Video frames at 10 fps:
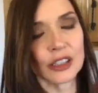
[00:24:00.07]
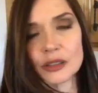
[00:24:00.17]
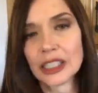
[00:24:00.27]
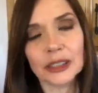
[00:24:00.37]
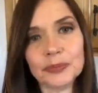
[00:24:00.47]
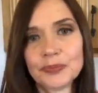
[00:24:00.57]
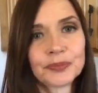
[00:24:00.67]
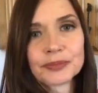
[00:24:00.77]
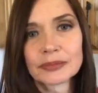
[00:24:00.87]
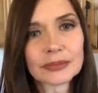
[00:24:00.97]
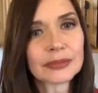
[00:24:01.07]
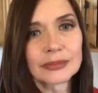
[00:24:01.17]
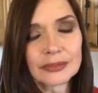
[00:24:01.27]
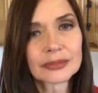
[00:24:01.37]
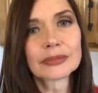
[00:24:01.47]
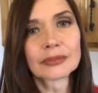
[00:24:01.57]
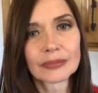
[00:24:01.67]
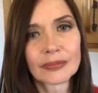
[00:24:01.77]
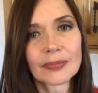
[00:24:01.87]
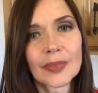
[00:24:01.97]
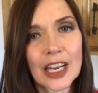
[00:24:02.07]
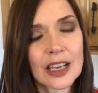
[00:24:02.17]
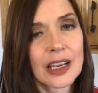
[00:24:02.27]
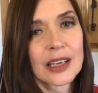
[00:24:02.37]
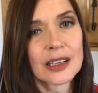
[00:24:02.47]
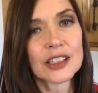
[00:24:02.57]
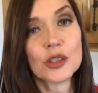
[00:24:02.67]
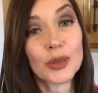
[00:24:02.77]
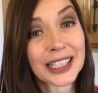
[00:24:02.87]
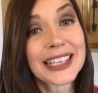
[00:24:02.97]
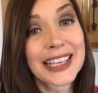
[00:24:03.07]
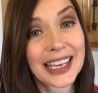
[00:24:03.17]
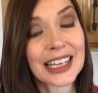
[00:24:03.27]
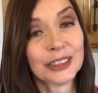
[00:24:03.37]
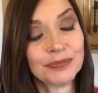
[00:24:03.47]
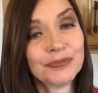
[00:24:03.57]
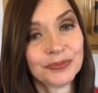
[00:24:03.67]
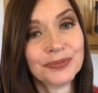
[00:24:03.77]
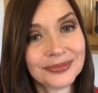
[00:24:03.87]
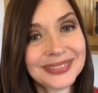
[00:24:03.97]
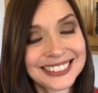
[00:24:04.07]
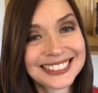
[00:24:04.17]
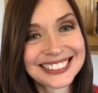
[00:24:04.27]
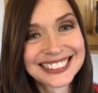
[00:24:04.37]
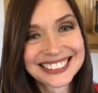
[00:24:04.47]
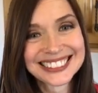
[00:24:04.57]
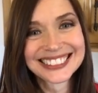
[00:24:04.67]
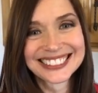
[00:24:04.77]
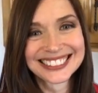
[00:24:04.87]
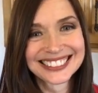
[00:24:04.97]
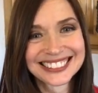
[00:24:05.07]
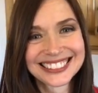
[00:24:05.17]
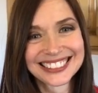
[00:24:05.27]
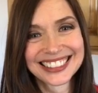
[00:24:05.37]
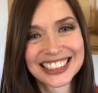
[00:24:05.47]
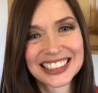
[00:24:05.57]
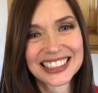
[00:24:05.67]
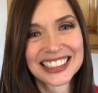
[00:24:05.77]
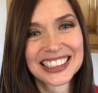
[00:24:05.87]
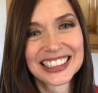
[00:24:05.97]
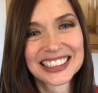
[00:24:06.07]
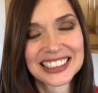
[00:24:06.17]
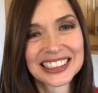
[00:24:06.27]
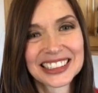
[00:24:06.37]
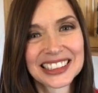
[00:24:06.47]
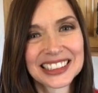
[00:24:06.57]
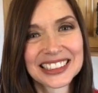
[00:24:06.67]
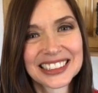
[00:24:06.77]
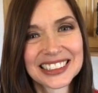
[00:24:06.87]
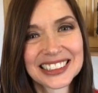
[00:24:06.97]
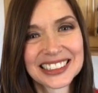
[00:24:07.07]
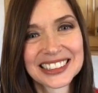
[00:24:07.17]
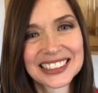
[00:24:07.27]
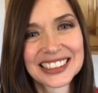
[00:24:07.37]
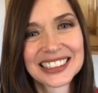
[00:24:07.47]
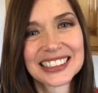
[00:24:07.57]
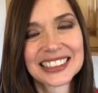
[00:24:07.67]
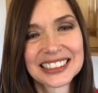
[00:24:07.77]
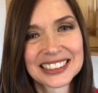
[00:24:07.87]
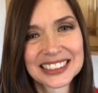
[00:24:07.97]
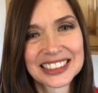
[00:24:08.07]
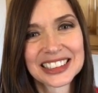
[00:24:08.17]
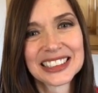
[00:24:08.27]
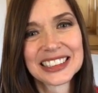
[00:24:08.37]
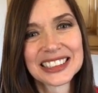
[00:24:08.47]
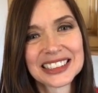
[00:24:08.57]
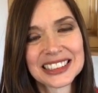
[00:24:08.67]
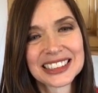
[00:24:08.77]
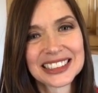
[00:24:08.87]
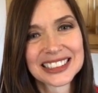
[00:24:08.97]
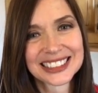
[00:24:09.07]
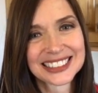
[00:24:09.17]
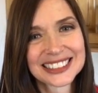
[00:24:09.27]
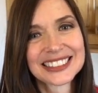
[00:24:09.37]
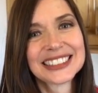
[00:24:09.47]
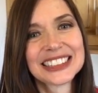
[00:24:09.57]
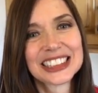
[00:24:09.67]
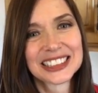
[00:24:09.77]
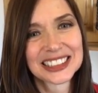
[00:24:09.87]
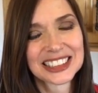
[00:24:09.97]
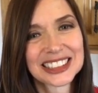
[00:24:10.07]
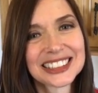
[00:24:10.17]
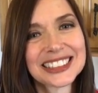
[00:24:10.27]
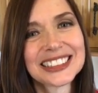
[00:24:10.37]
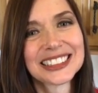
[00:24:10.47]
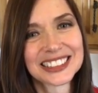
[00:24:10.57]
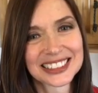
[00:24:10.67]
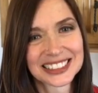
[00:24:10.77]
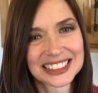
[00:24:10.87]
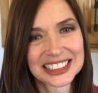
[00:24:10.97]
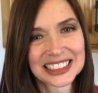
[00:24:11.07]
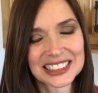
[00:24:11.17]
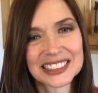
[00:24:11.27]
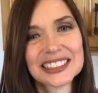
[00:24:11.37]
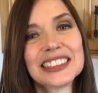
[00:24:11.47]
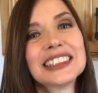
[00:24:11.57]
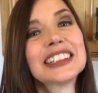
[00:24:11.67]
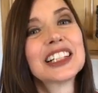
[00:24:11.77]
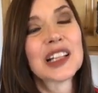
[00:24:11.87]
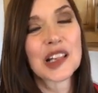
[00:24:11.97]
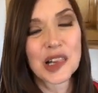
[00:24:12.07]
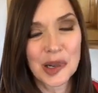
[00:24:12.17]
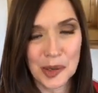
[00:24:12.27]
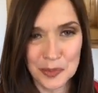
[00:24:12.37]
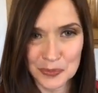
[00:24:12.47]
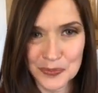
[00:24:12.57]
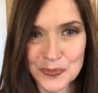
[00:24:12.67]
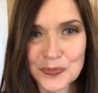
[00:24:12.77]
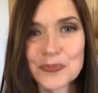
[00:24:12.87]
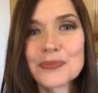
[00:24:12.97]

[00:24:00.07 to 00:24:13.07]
even tell the difference in a taste test. Chaz York says, I'm single because I refuse to be involved with a non-vegan. I have never regretted that decision. But now you can date because there's Veggie Date and there's all sorts of